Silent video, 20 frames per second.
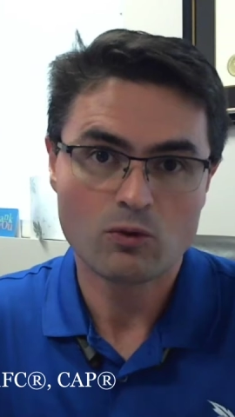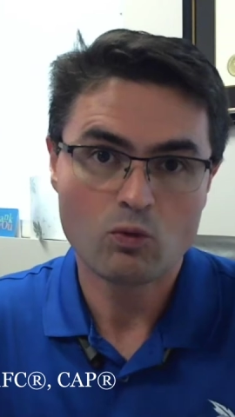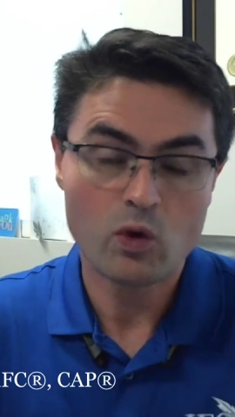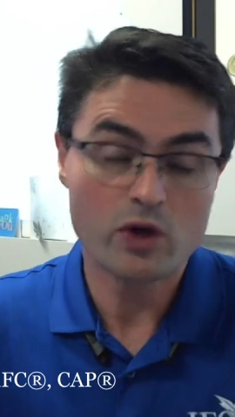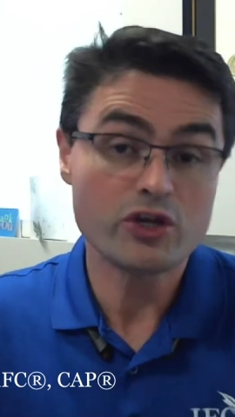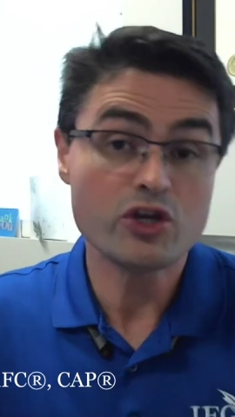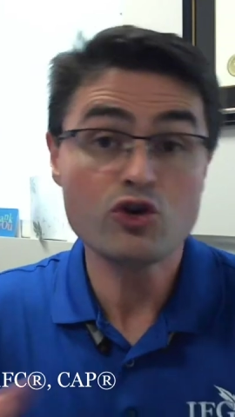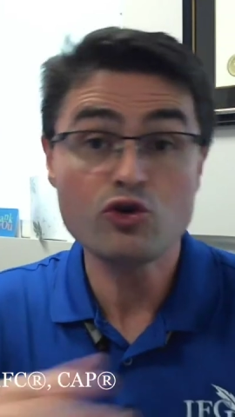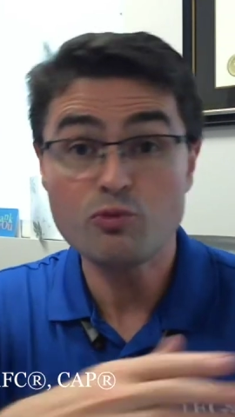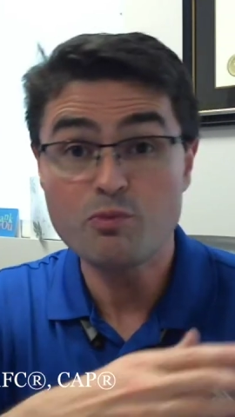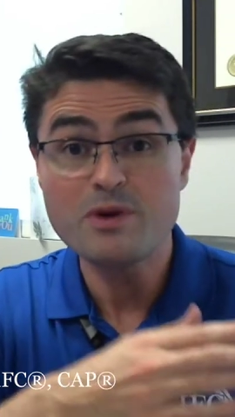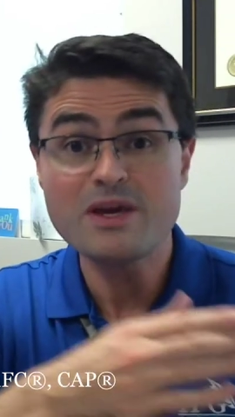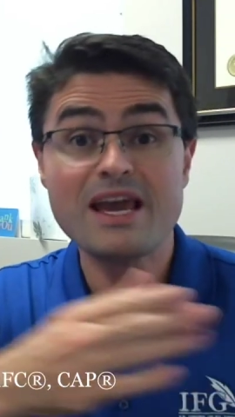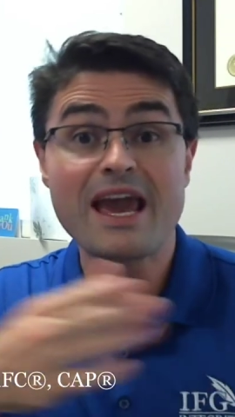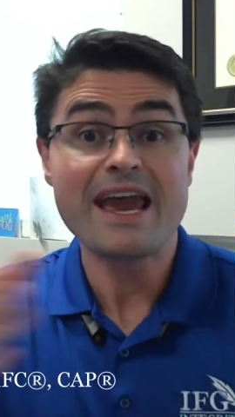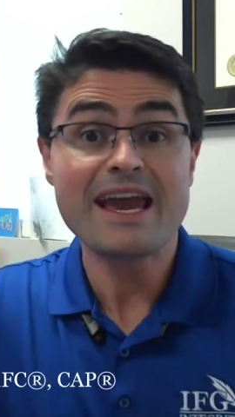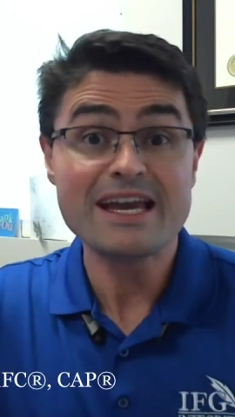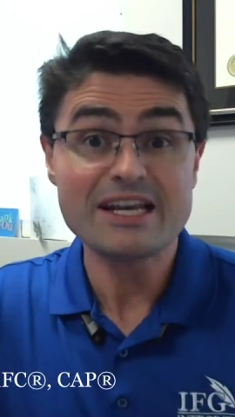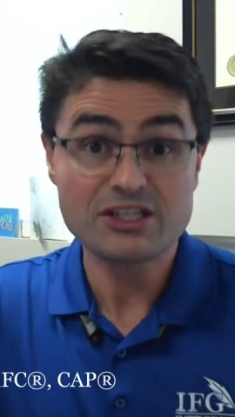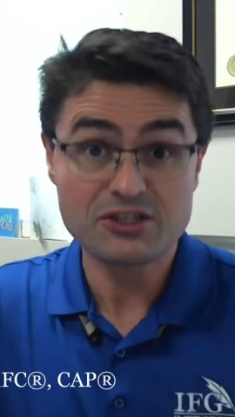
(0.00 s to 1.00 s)
Well, you'd be
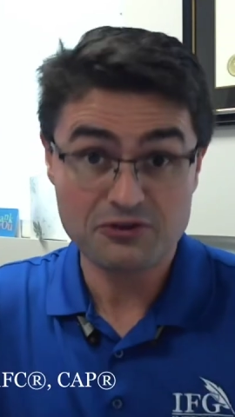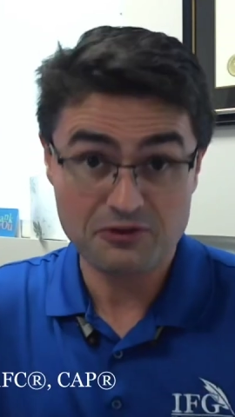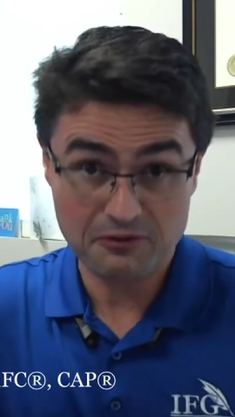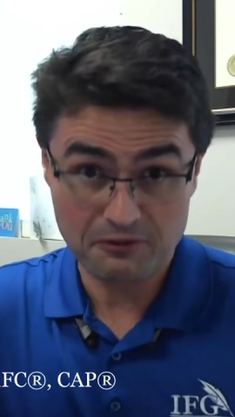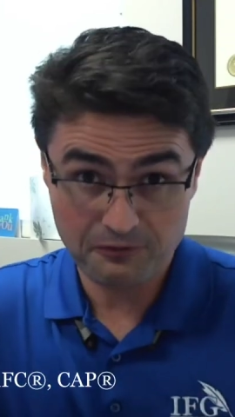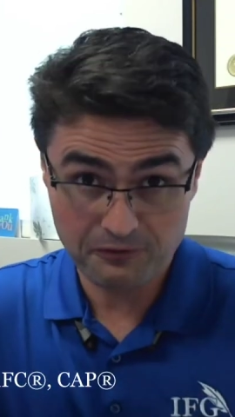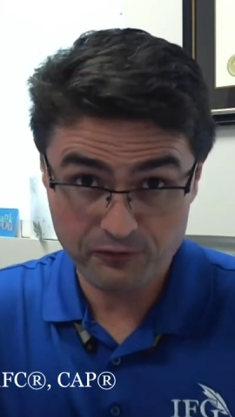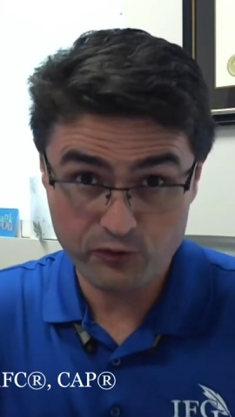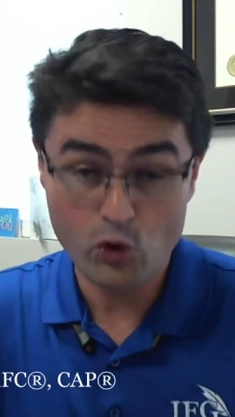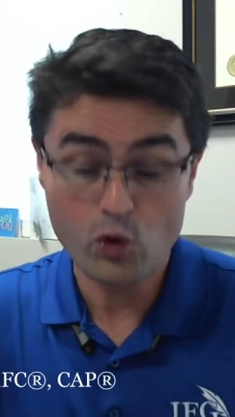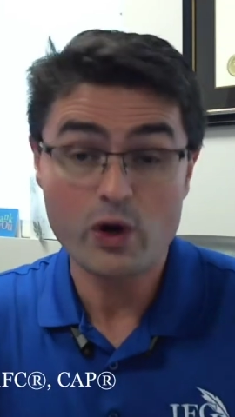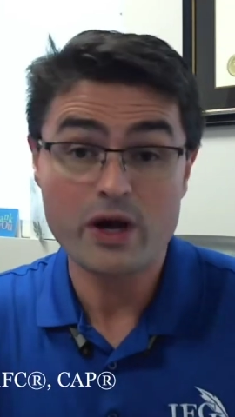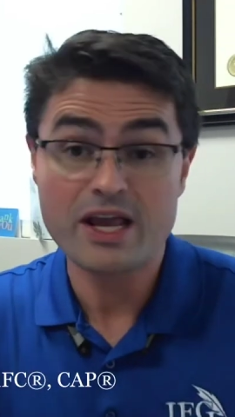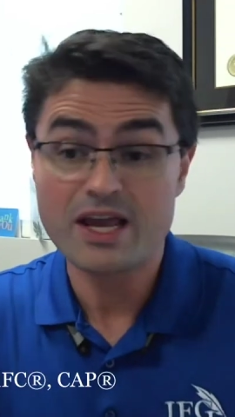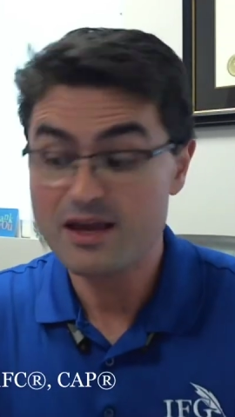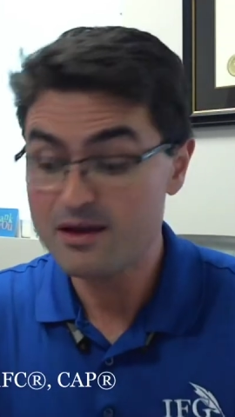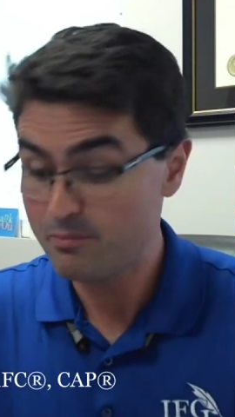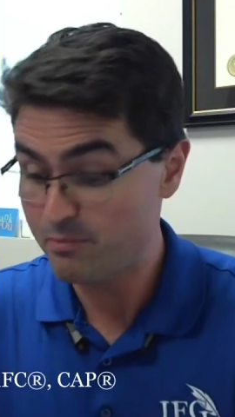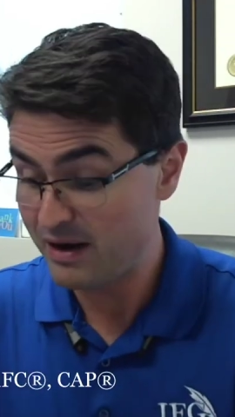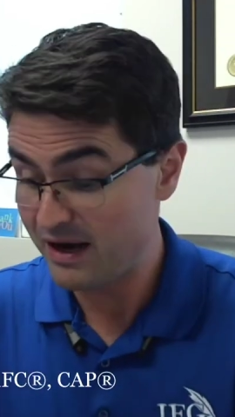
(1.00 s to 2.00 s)
age
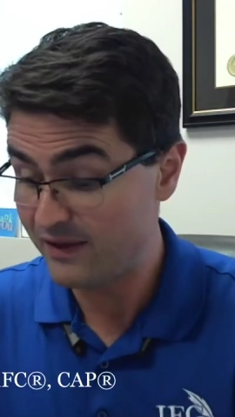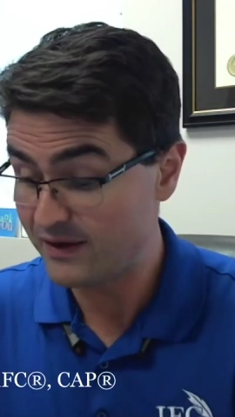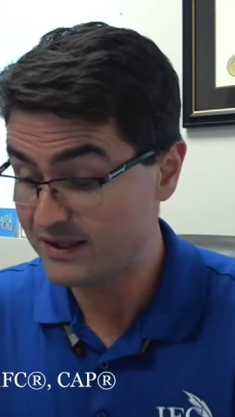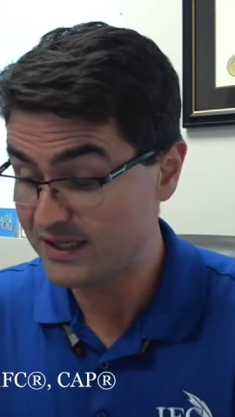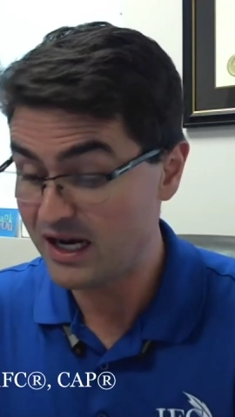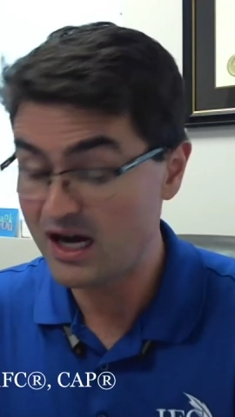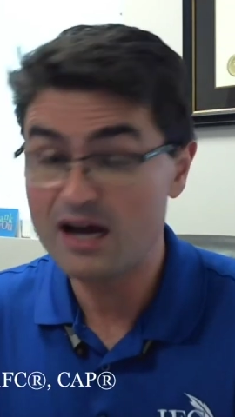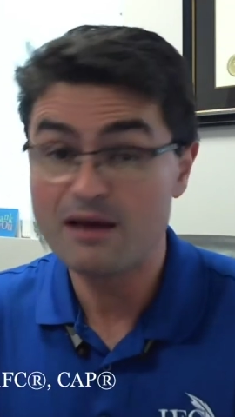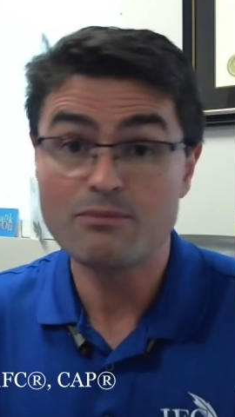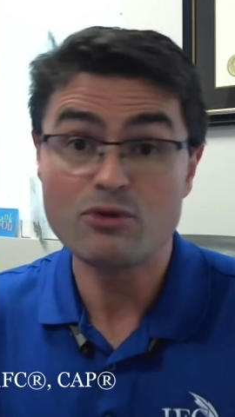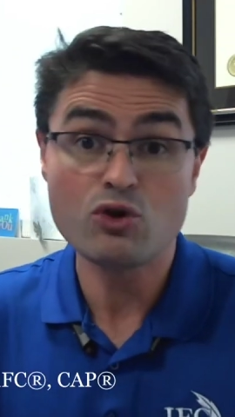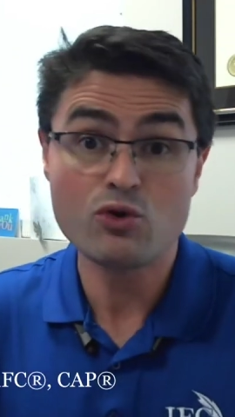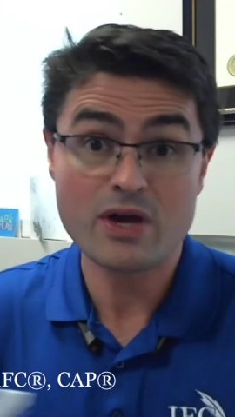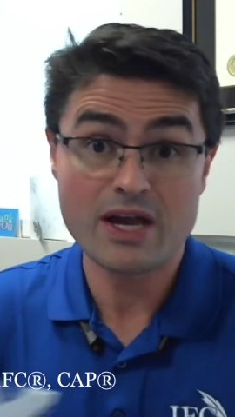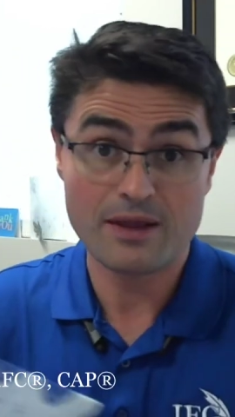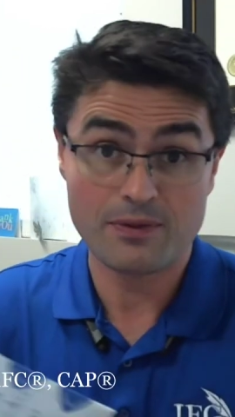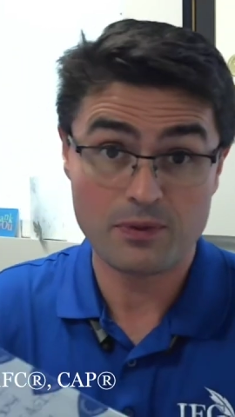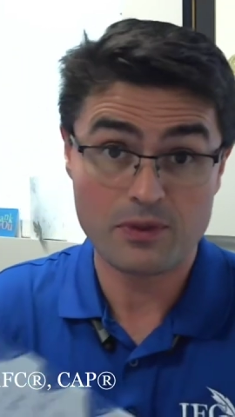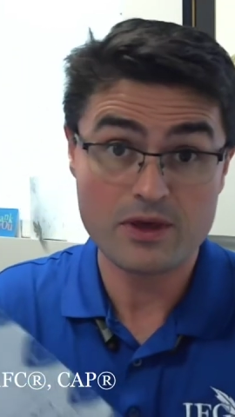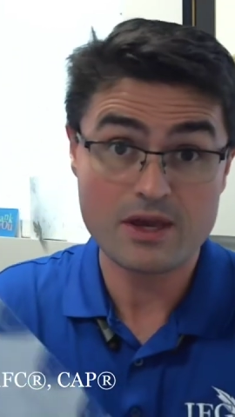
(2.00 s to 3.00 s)
40 by the time you
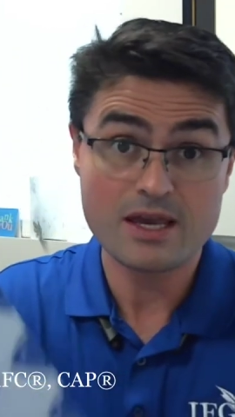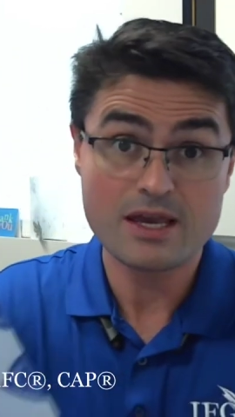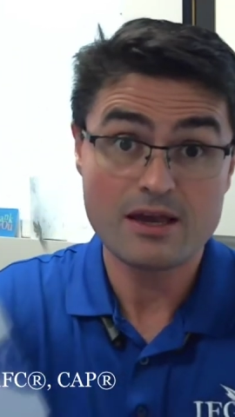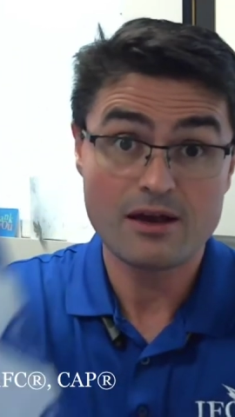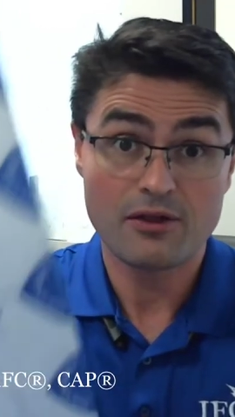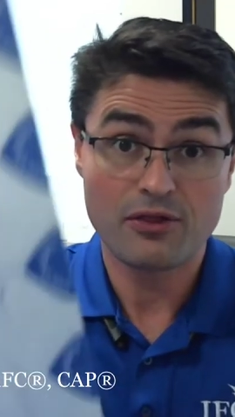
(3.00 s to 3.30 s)
hit the